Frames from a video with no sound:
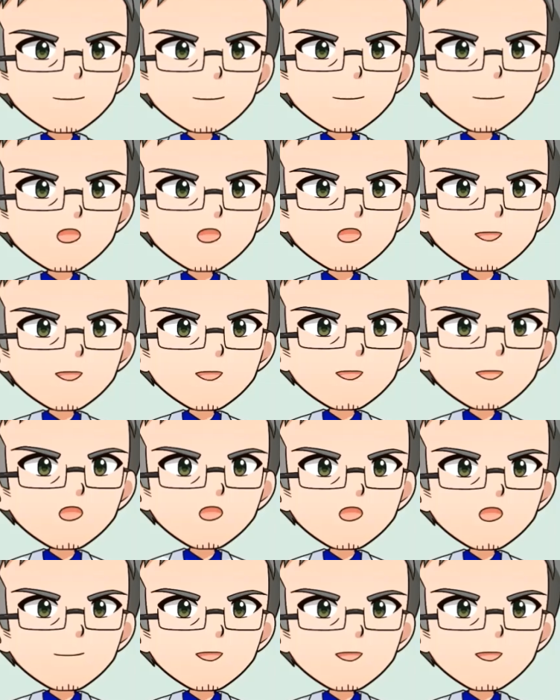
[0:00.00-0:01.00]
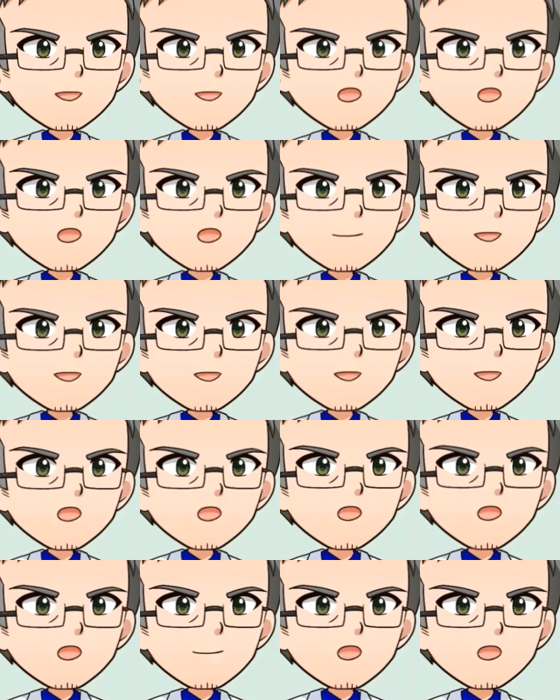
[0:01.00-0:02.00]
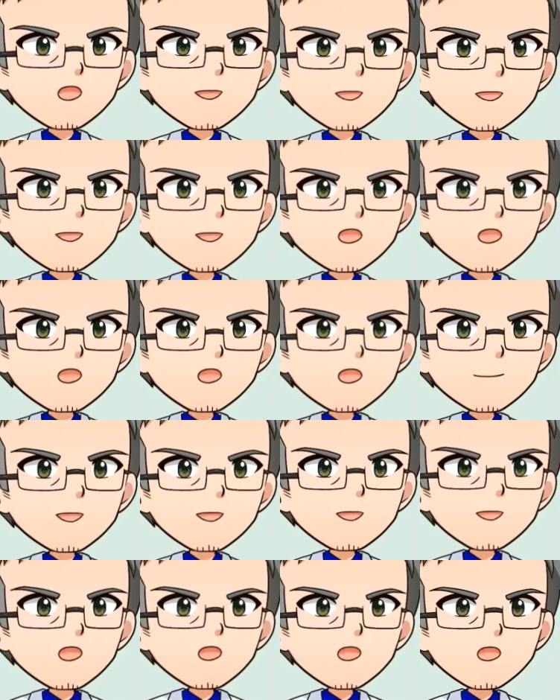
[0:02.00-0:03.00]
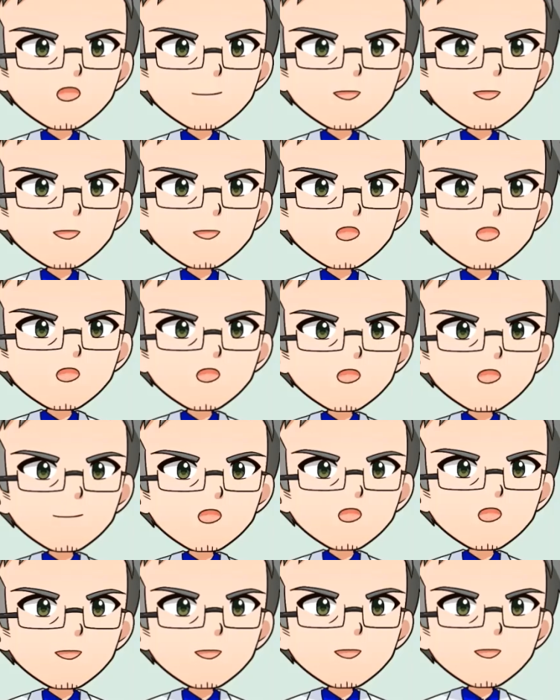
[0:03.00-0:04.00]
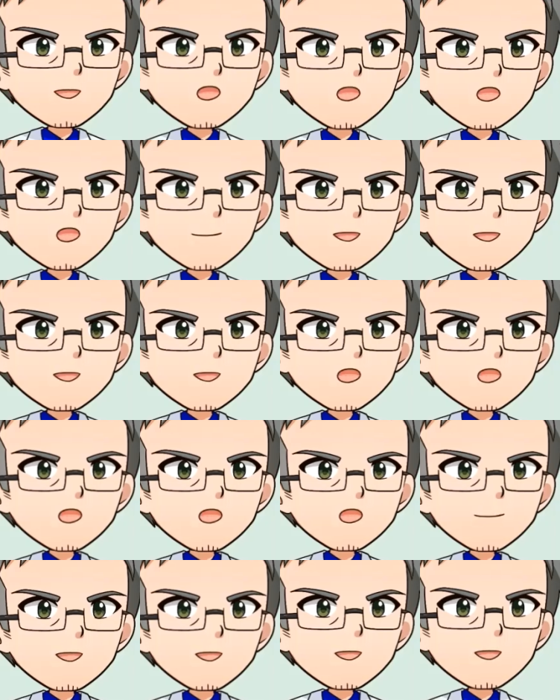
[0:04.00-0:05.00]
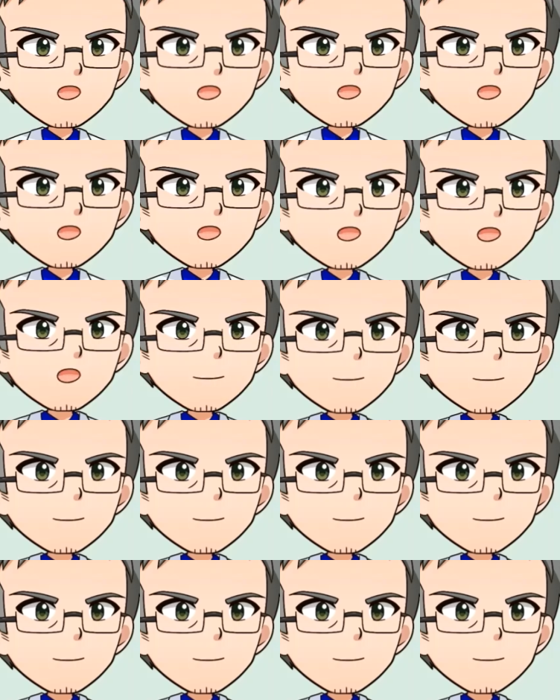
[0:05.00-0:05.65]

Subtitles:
Input devices, like the sensors, are used to know about you and your surroundings.